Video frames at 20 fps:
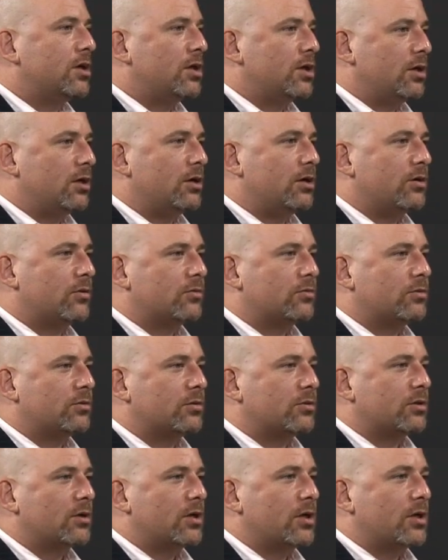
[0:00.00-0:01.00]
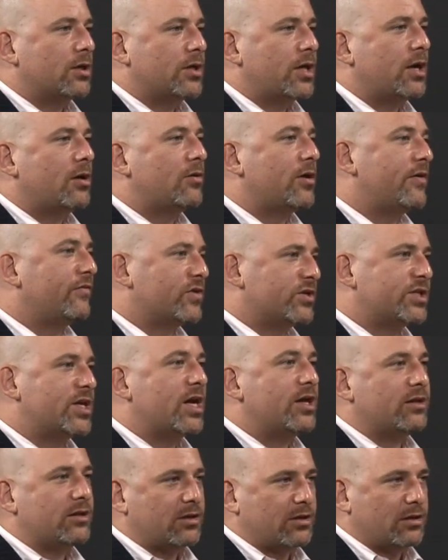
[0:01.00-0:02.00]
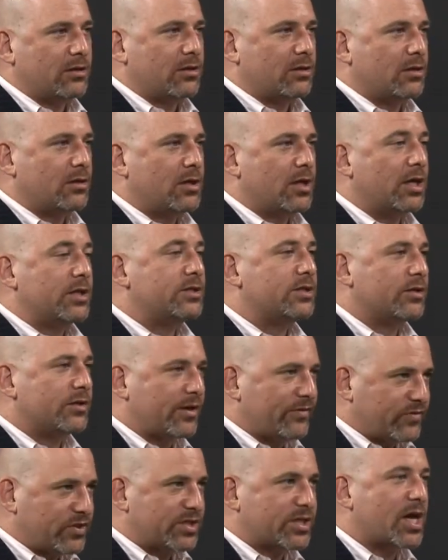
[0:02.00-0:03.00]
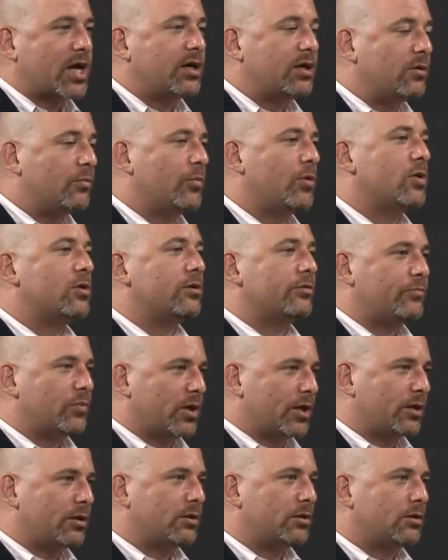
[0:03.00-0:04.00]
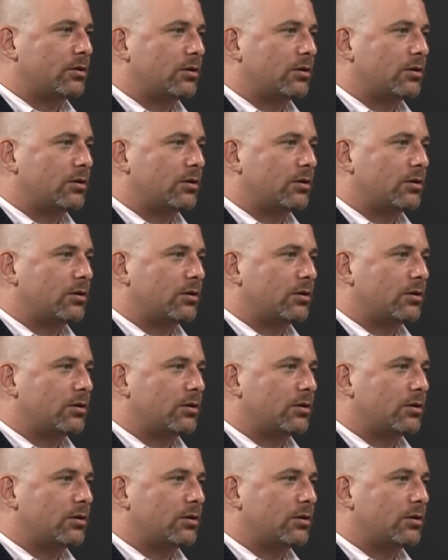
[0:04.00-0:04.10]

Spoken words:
they don't ever say until they've decided to pull a print,